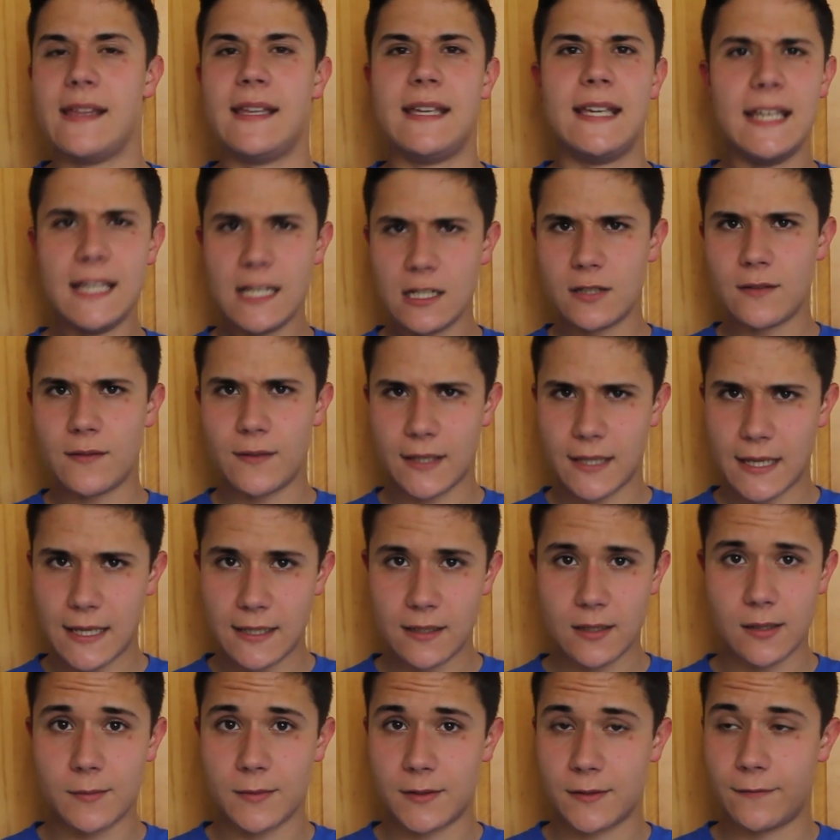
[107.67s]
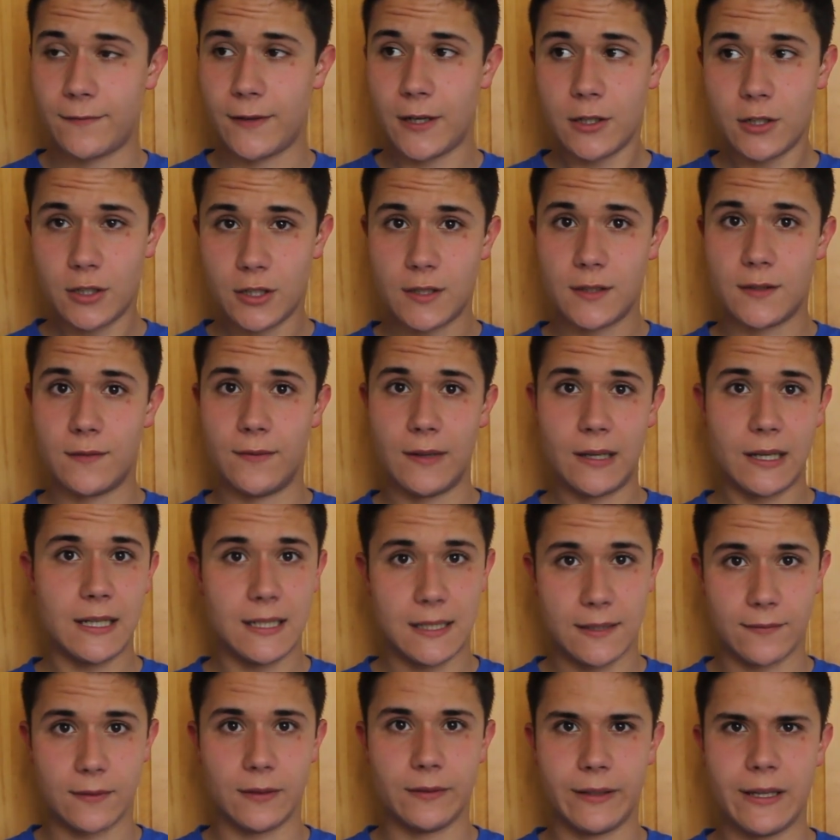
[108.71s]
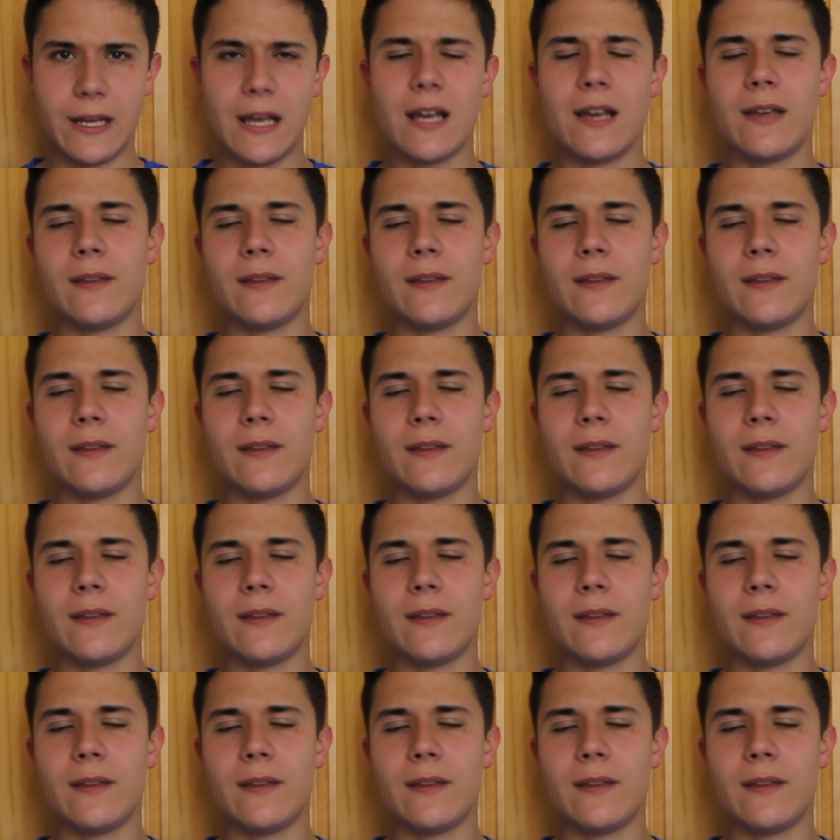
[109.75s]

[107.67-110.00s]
Each of the kingdoms functions very differently.